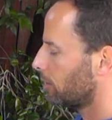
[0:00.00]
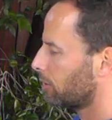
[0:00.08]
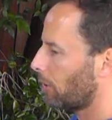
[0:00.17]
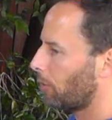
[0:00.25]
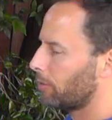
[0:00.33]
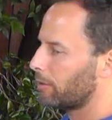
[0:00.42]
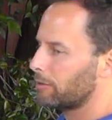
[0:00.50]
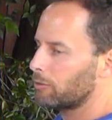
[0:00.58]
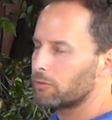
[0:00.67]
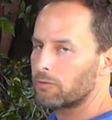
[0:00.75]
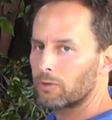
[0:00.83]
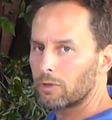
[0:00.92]
So
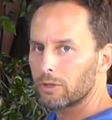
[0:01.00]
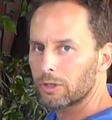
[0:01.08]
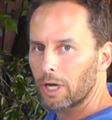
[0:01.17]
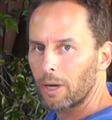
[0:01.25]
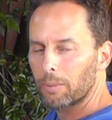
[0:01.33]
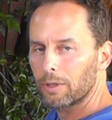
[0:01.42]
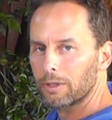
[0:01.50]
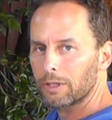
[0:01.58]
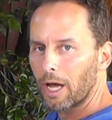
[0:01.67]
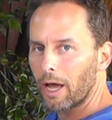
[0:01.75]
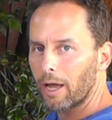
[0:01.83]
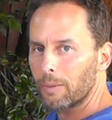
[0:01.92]
those first couple of
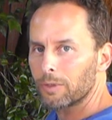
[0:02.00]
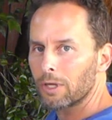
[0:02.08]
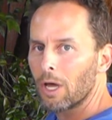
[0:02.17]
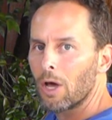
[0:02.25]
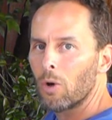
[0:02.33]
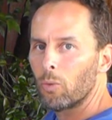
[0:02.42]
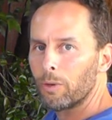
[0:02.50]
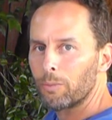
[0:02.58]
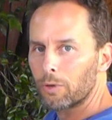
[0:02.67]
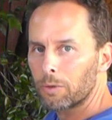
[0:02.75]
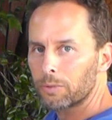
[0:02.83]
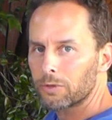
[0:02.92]
times, we
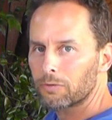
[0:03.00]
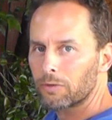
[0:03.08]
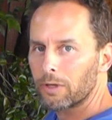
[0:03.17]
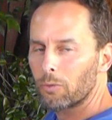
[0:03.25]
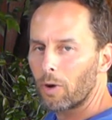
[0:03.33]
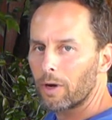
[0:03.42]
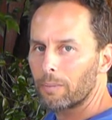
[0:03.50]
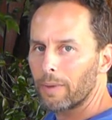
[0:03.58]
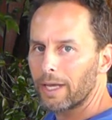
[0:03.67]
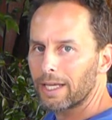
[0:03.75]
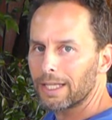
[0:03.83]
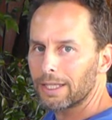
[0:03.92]
purposefully want to
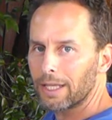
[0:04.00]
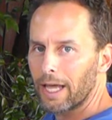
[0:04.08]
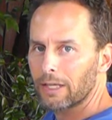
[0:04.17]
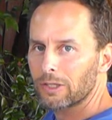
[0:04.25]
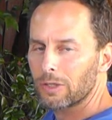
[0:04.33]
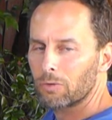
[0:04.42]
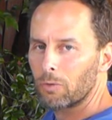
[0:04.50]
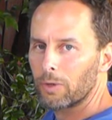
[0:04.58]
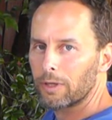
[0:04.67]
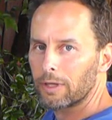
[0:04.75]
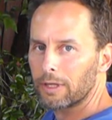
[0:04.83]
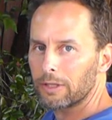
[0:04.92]
make it less than what
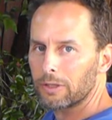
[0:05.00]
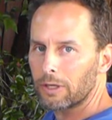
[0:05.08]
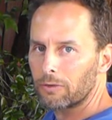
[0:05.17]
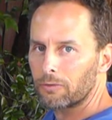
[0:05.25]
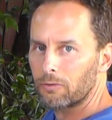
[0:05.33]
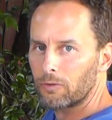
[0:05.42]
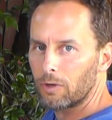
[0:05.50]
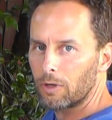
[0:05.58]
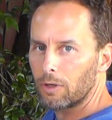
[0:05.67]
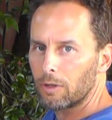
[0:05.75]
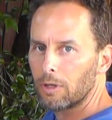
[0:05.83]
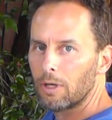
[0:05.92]
we think is their
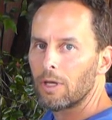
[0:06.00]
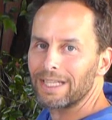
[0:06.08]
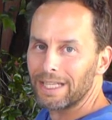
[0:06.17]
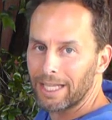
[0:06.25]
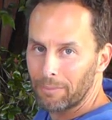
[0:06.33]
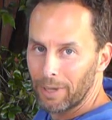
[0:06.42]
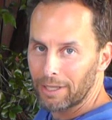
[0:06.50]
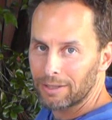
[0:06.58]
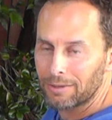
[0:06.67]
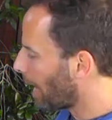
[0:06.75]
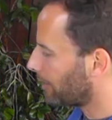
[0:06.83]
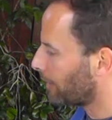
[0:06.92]
full limit.
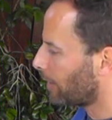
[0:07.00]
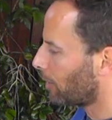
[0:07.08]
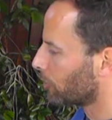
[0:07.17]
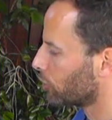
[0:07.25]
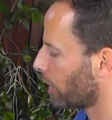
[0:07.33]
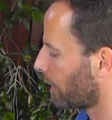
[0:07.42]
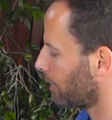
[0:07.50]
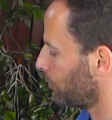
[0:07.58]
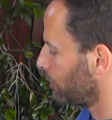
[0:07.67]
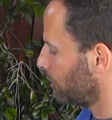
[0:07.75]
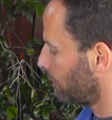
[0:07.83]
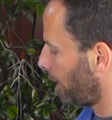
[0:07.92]
And then I'll check
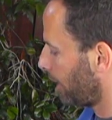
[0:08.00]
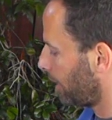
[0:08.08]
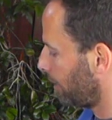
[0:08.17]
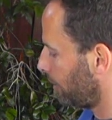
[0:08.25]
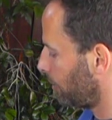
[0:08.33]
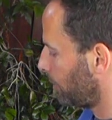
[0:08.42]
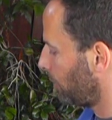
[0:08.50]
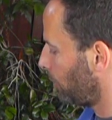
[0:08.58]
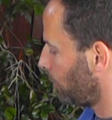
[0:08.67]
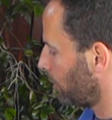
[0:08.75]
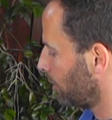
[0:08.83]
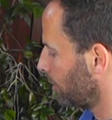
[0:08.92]
in. Would you like a little bit
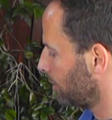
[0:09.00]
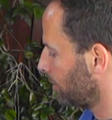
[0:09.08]
more?